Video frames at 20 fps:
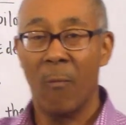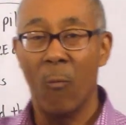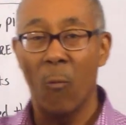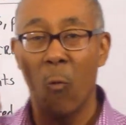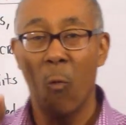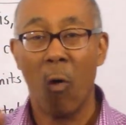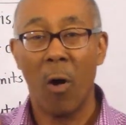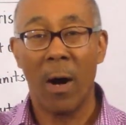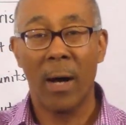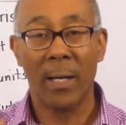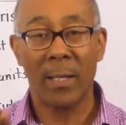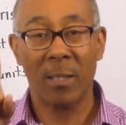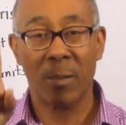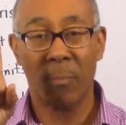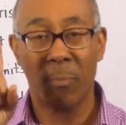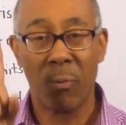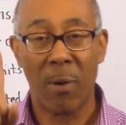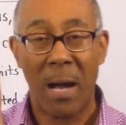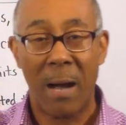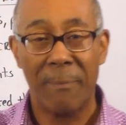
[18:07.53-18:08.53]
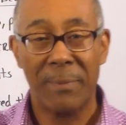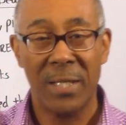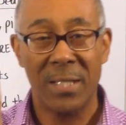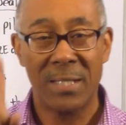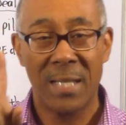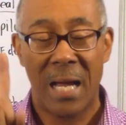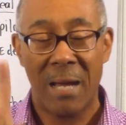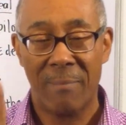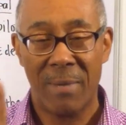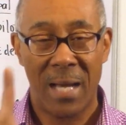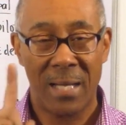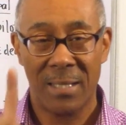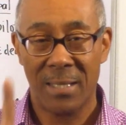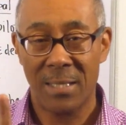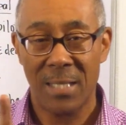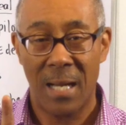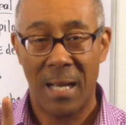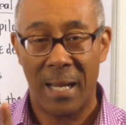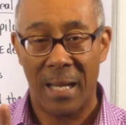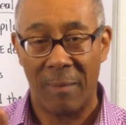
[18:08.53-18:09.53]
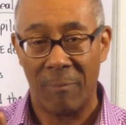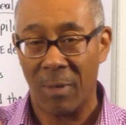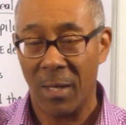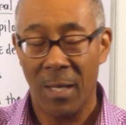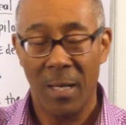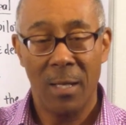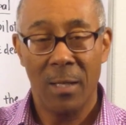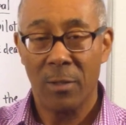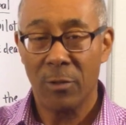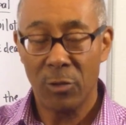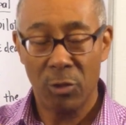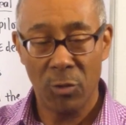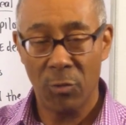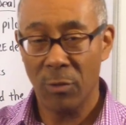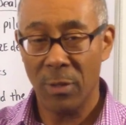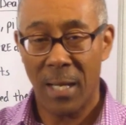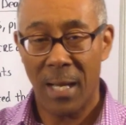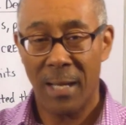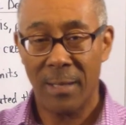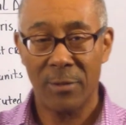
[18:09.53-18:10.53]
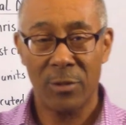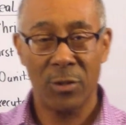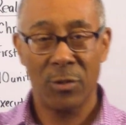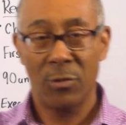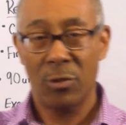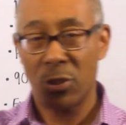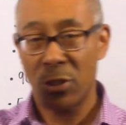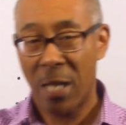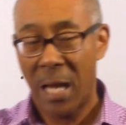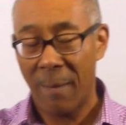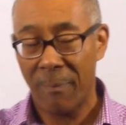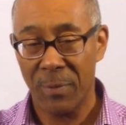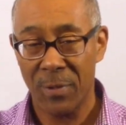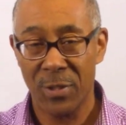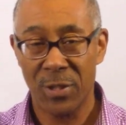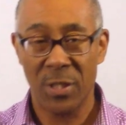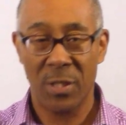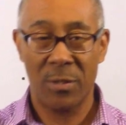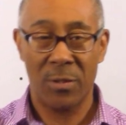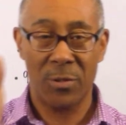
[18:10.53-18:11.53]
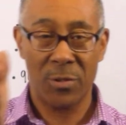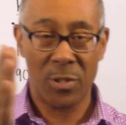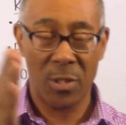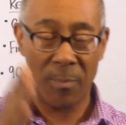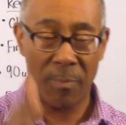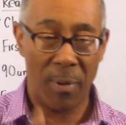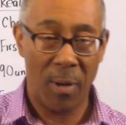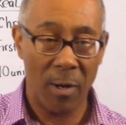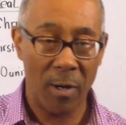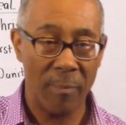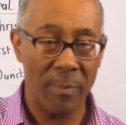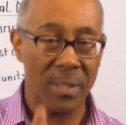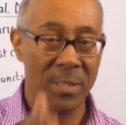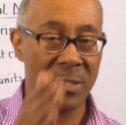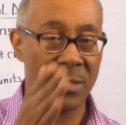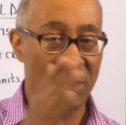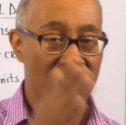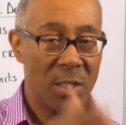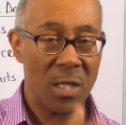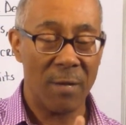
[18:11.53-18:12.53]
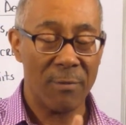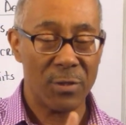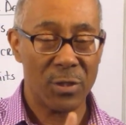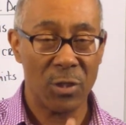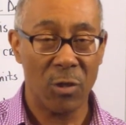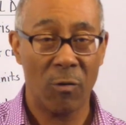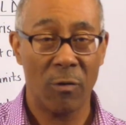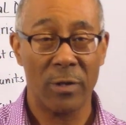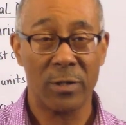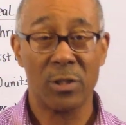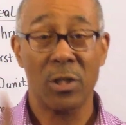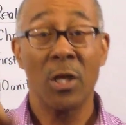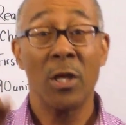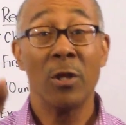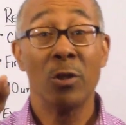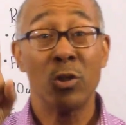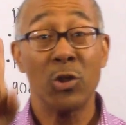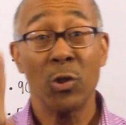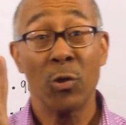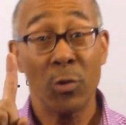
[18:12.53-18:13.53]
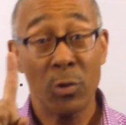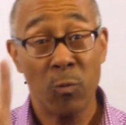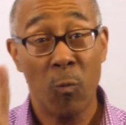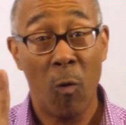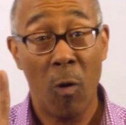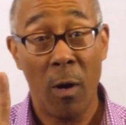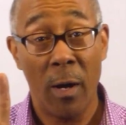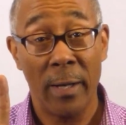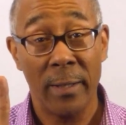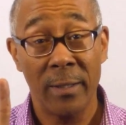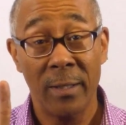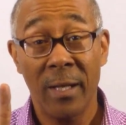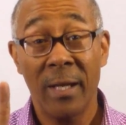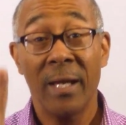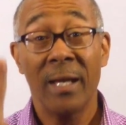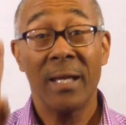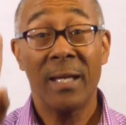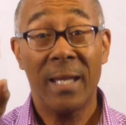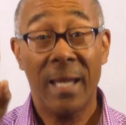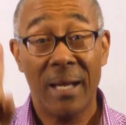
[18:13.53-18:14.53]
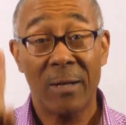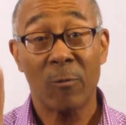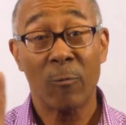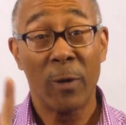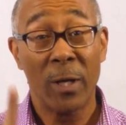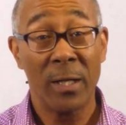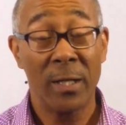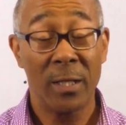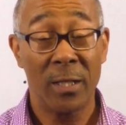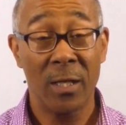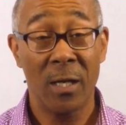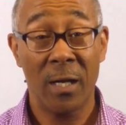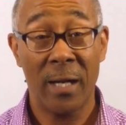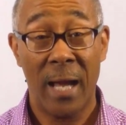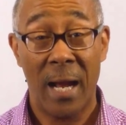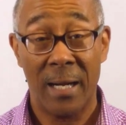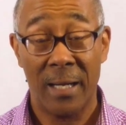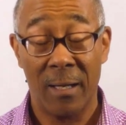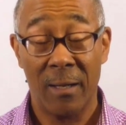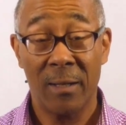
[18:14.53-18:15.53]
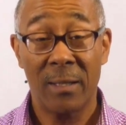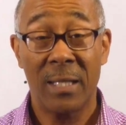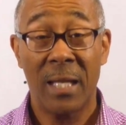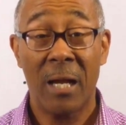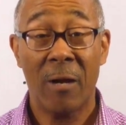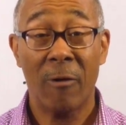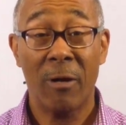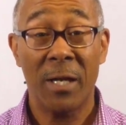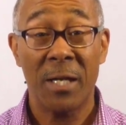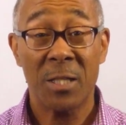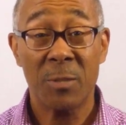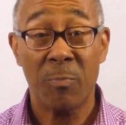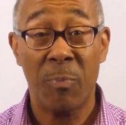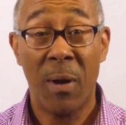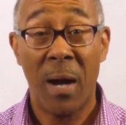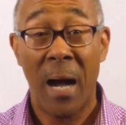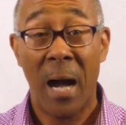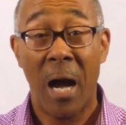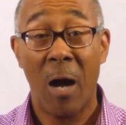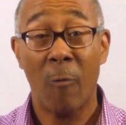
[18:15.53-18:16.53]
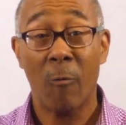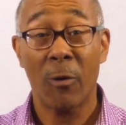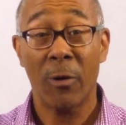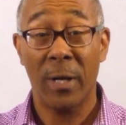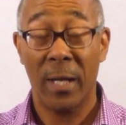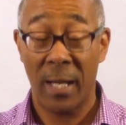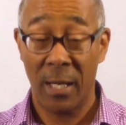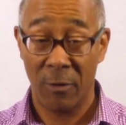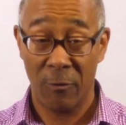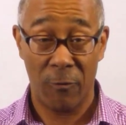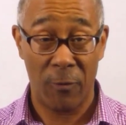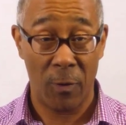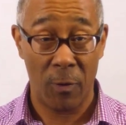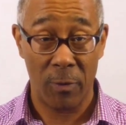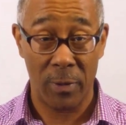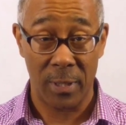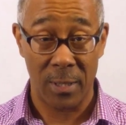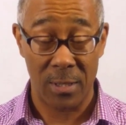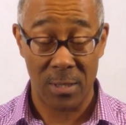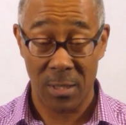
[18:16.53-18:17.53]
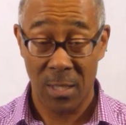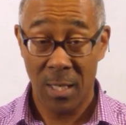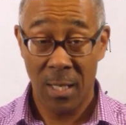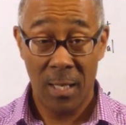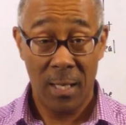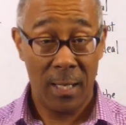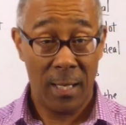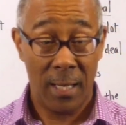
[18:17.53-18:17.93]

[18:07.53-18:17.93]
on one property type at a time. Do not do shopping centers, apartments, and self-storage. Choose one, get really good at it. There is power in focus.